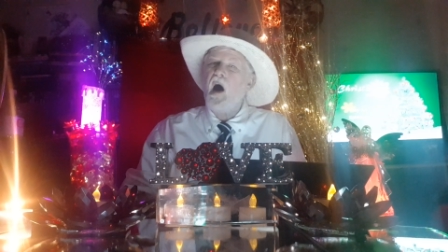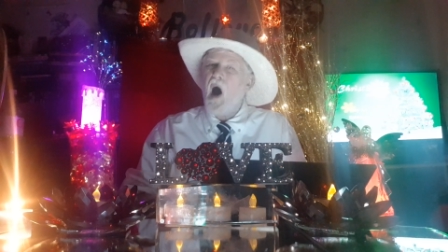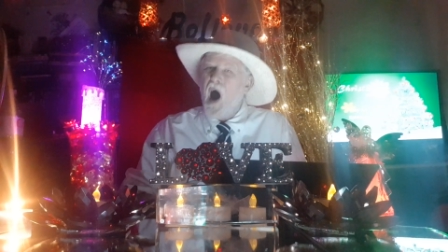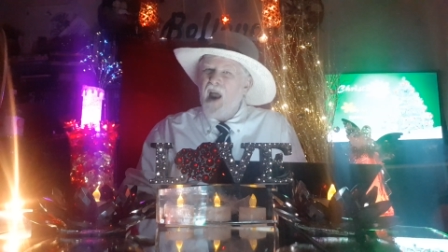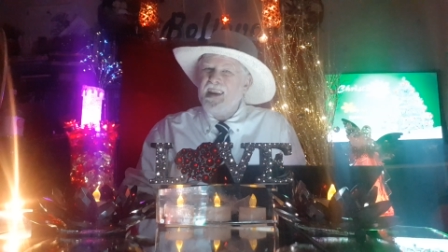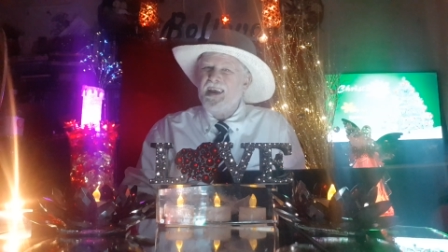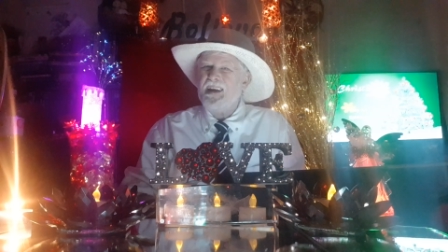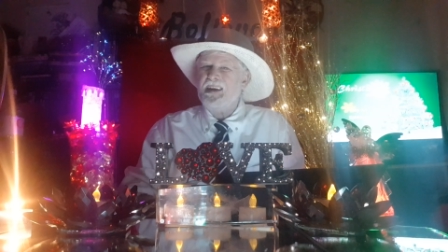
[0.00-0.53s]

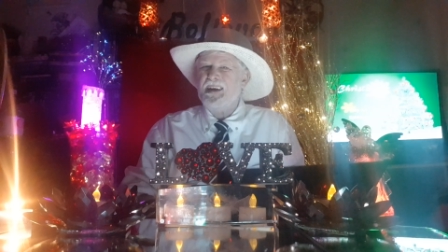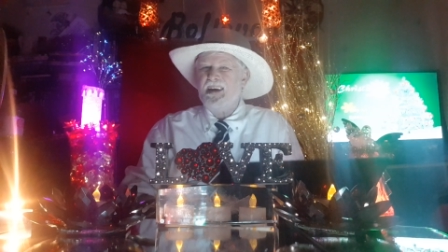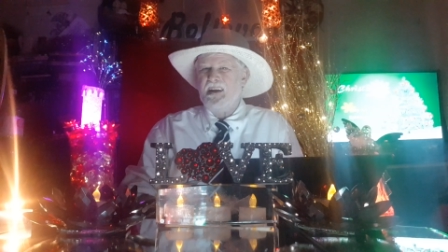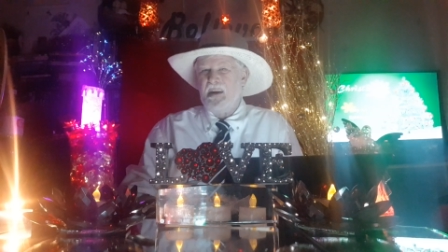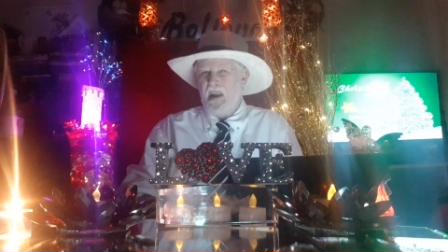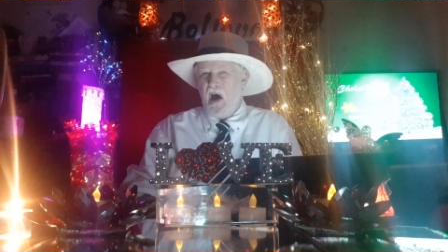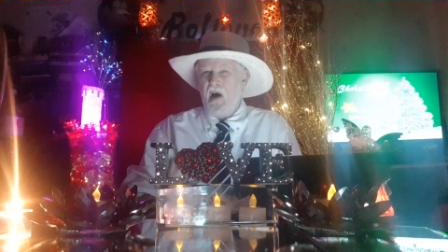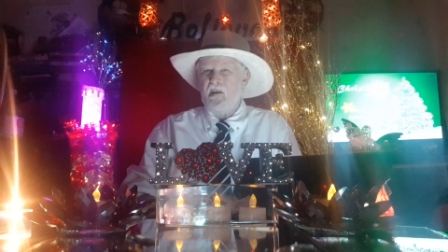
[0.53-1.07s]

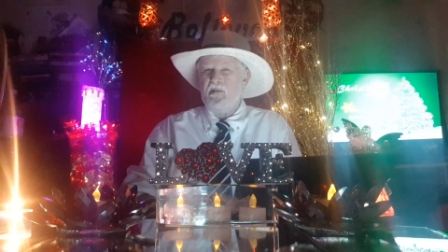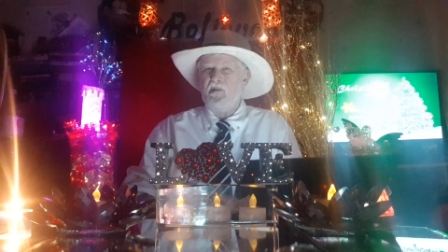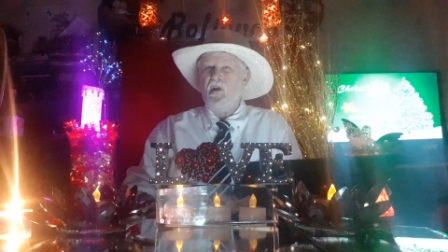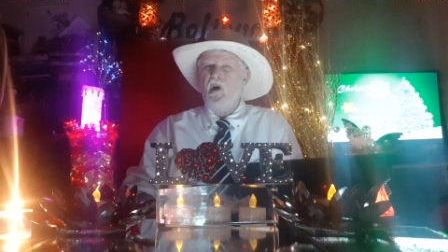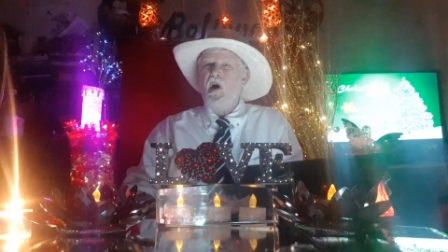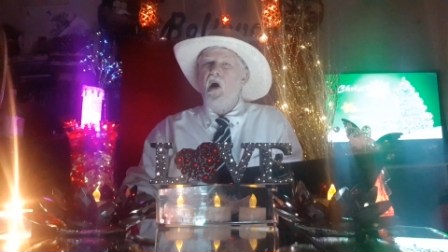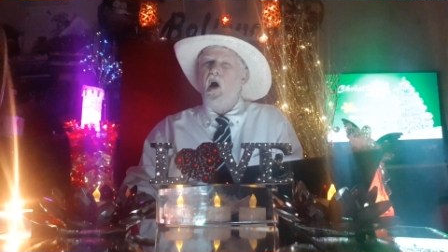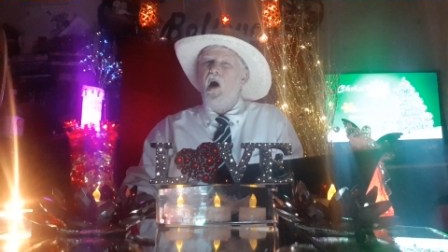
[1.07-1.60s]
unending love
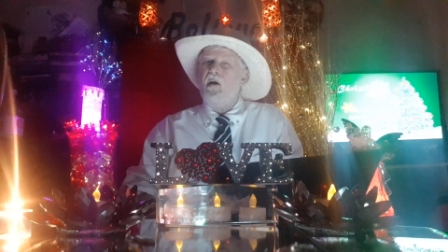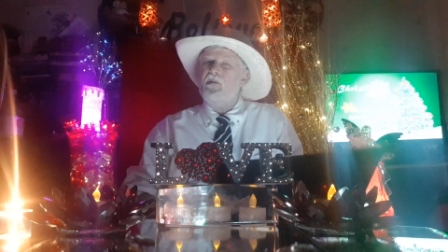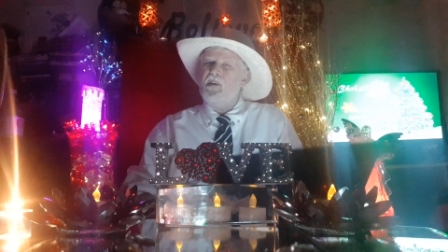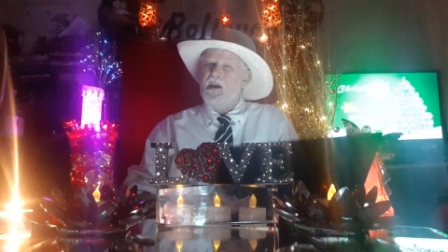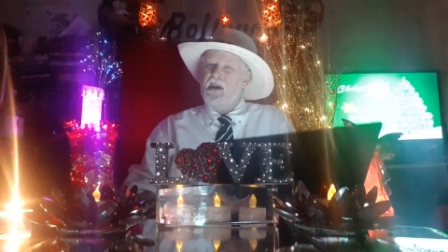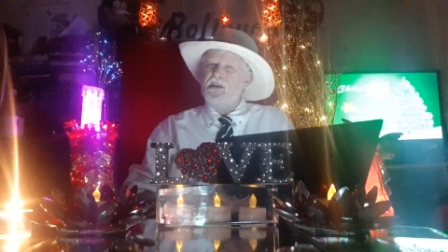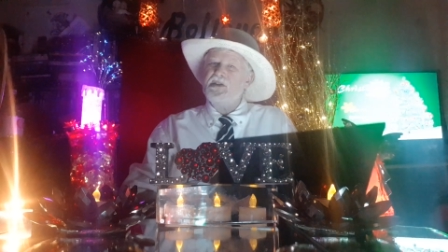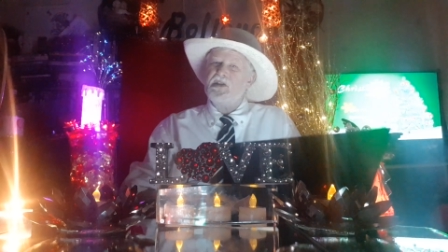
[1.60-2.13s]
of
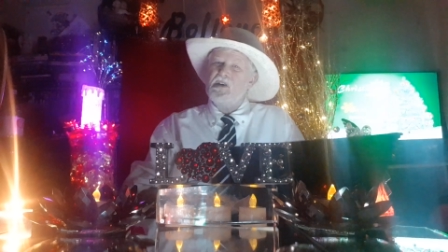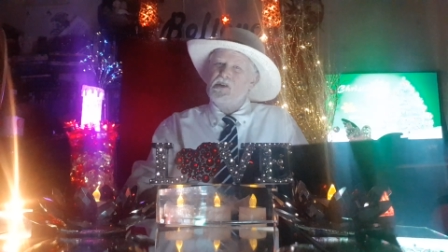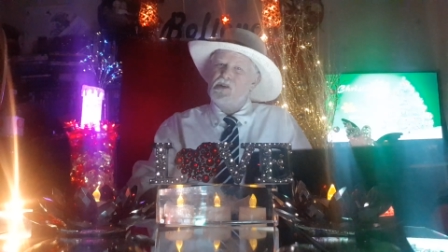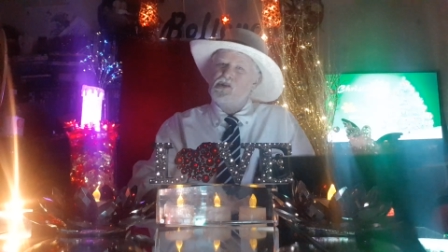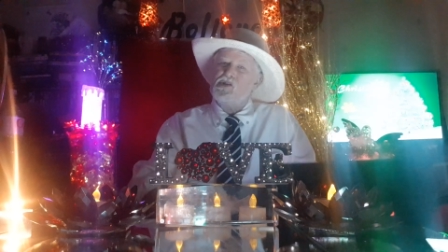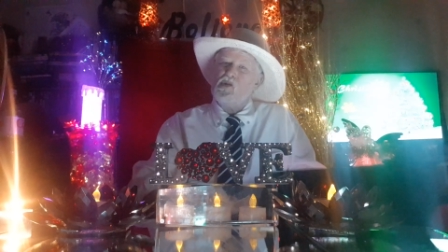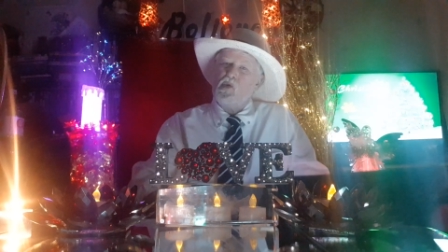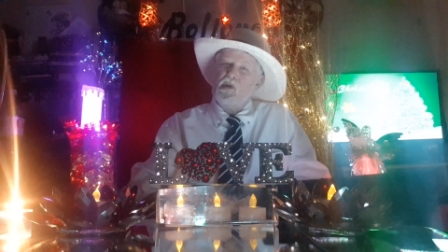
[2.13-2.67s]
Isa
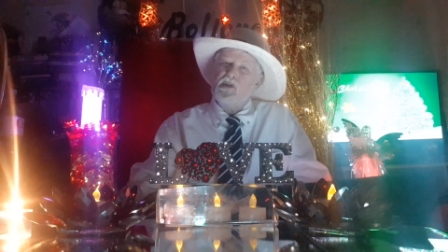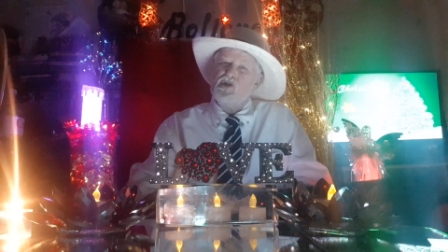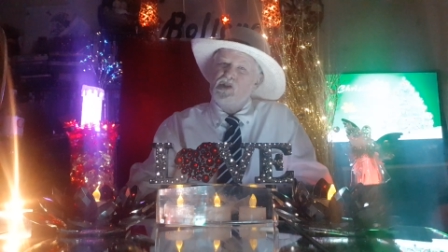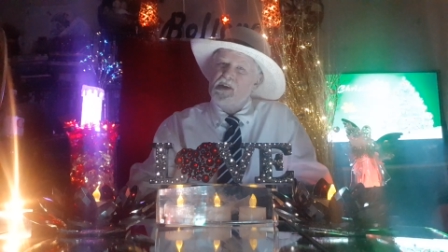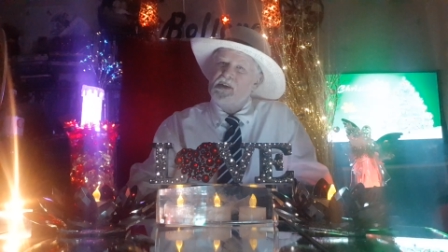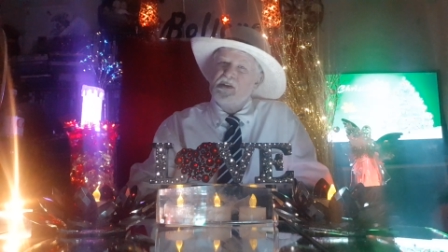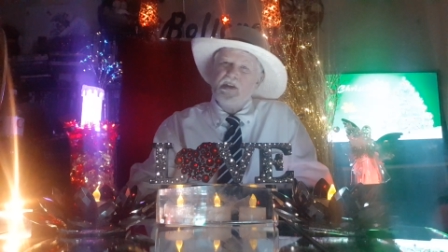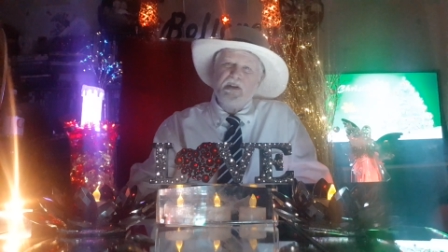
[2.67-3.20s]
Yeshua
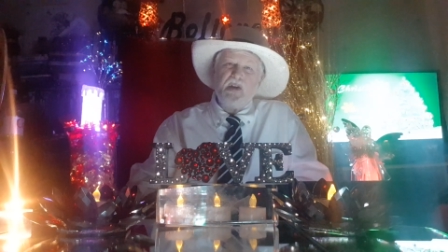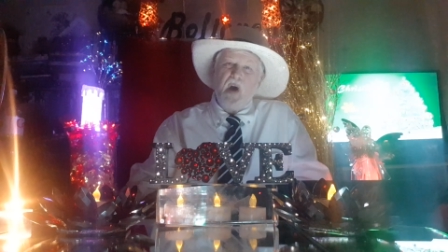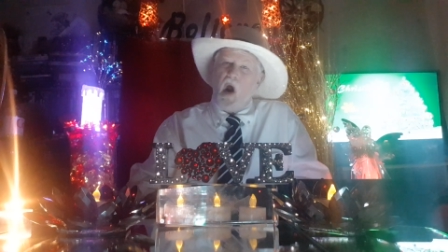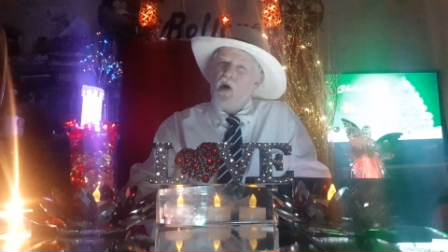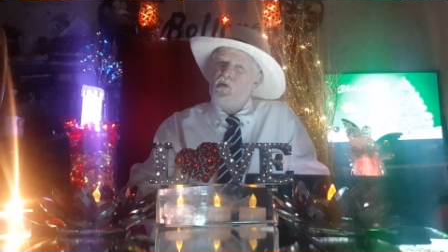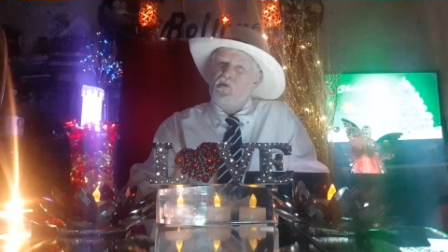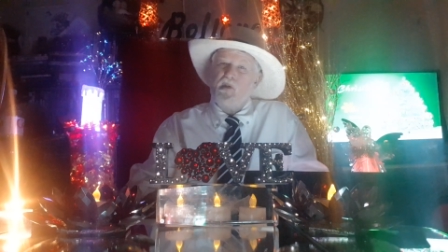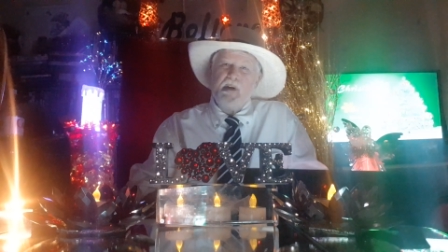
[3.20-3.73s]
Jesus,
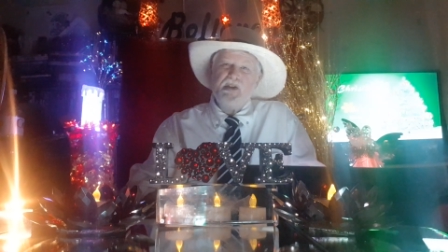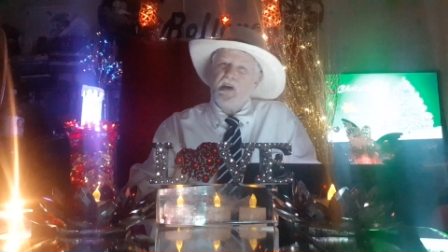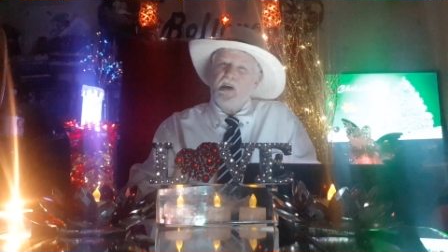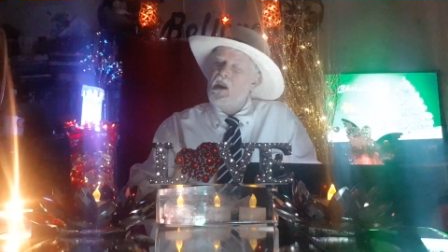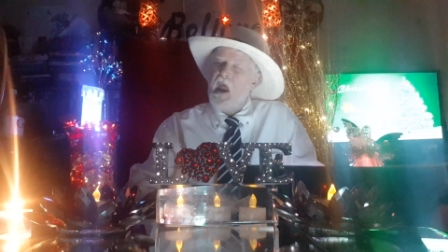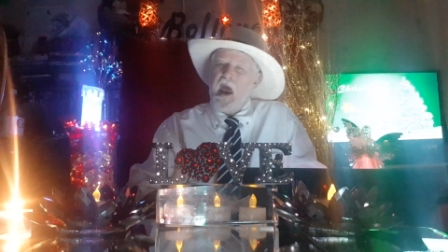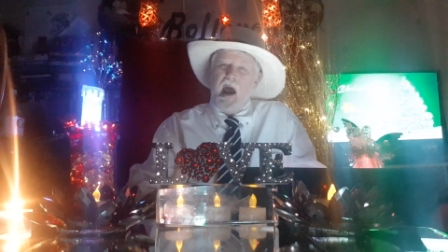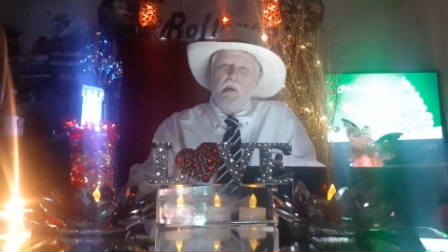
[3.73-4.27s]
our
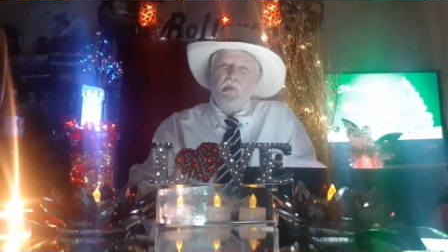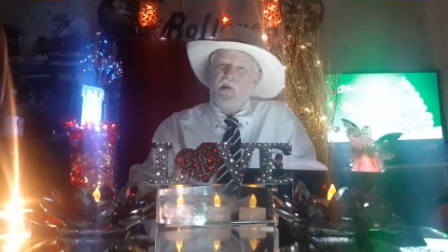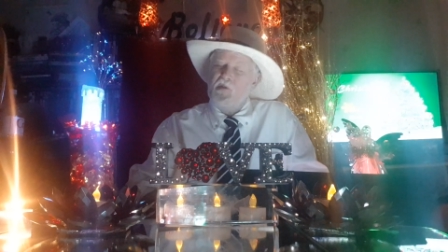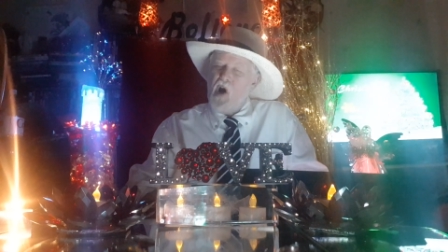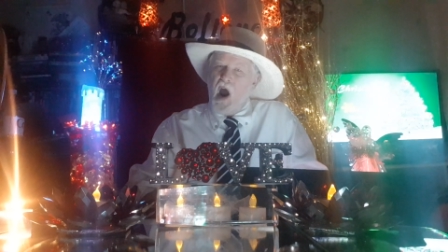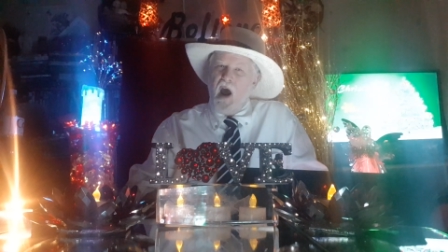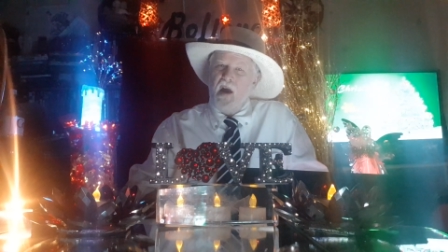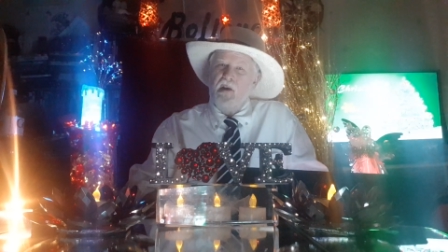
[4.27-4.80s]
risen Lamb of
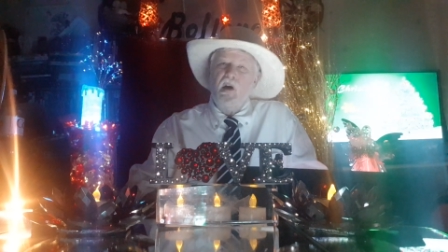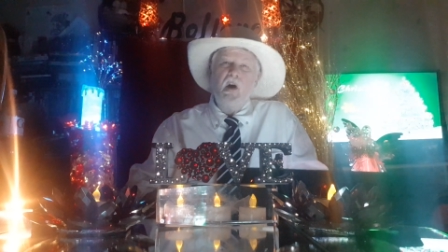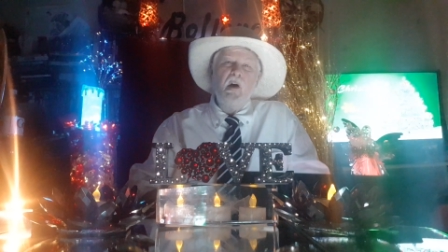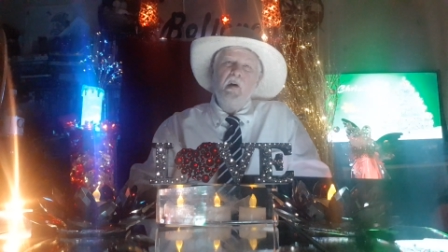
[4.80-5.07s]
God,